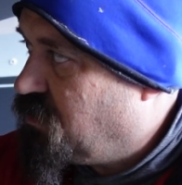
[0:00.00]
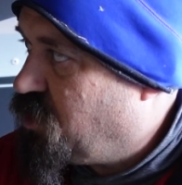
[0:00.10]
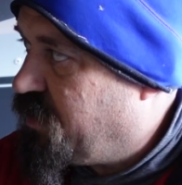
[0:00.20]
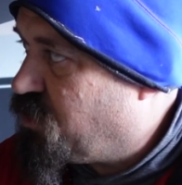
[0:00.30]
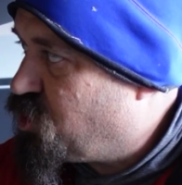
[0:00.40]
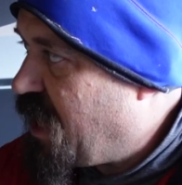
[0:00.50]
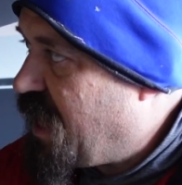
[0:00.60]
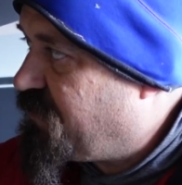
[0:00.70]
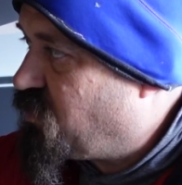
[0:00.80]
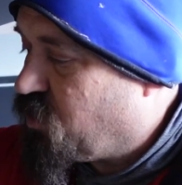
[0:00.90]
either
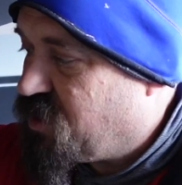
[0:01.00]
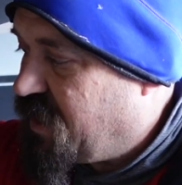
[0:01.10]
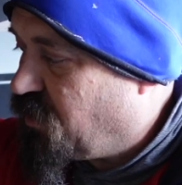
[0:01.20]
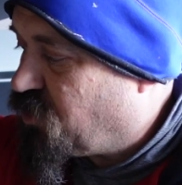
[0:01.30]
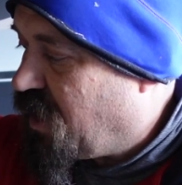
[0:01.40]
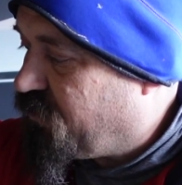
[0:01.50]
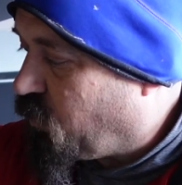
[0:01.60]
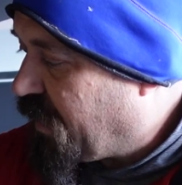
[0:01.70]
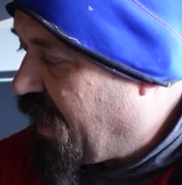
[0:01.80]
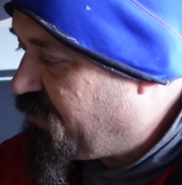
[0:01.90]
shaft or sail drive or
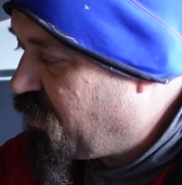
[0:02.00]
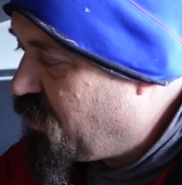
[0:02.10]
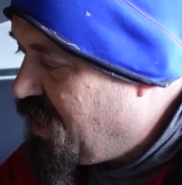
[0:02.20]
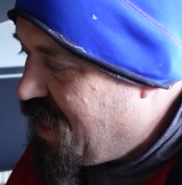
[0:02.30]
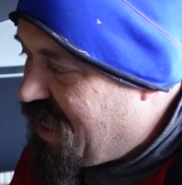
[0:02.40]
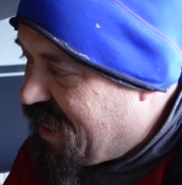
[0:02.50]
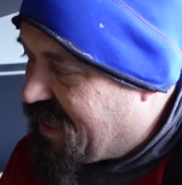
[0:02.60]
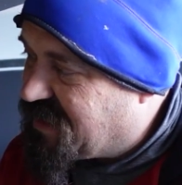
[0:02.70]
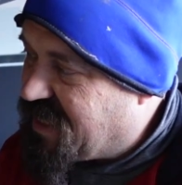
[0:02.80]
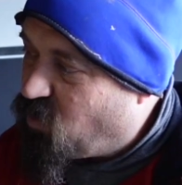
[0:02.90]
what have you,
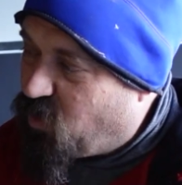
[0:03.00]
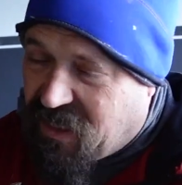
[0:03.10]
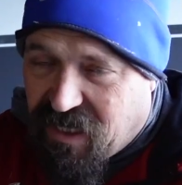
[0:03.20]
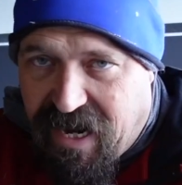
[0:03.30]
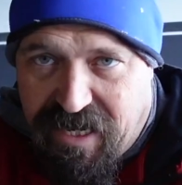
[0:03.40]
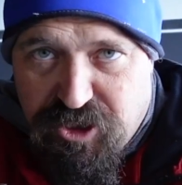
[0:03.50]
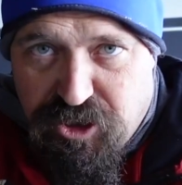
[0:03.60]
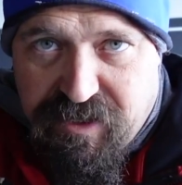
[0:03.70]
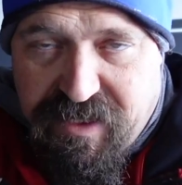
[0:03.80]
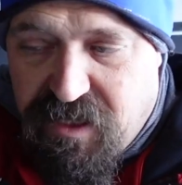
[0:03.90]
is that we can
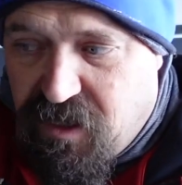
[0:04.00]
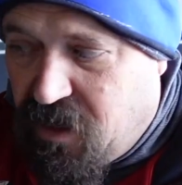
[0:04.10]
actually